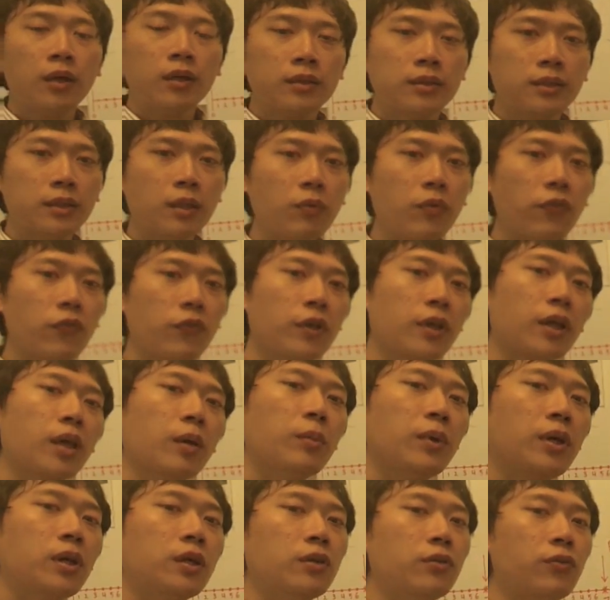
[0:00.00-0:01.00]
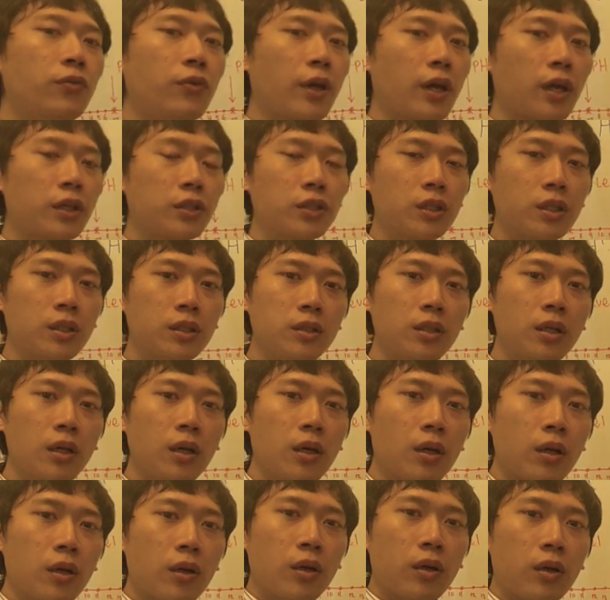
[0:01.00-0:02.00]
Some of the chemical reaction
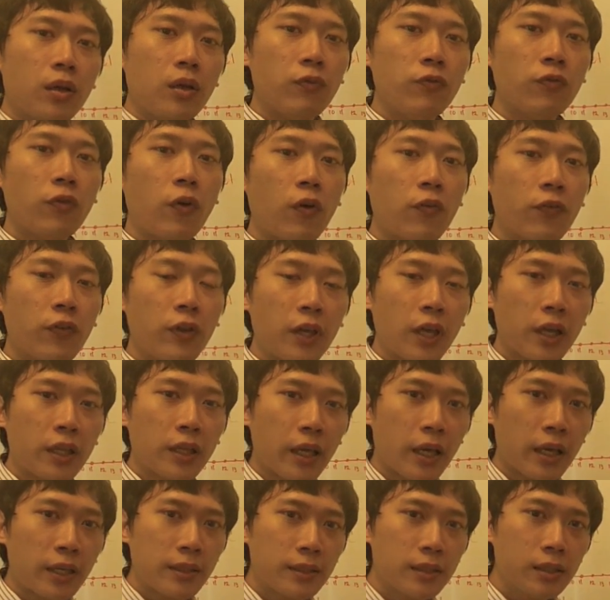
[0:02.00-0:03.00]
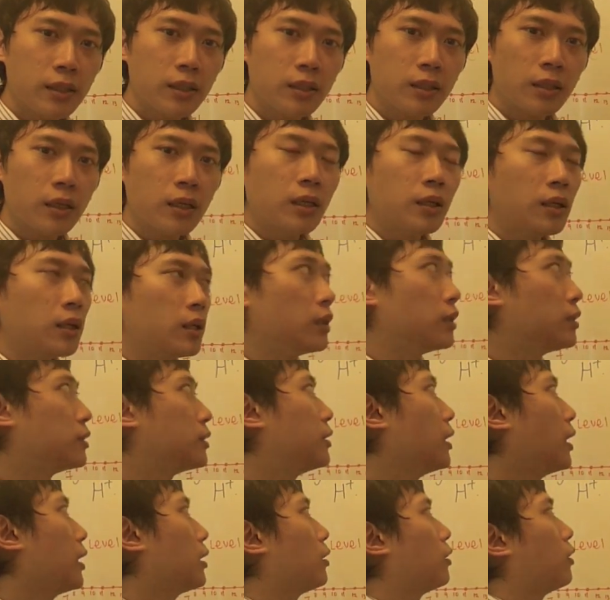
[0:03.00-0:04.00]
involving an acid is
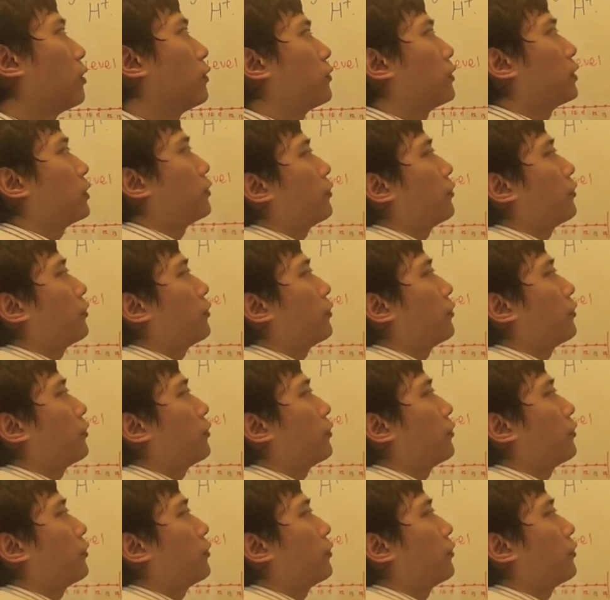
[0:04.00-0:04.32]
that of a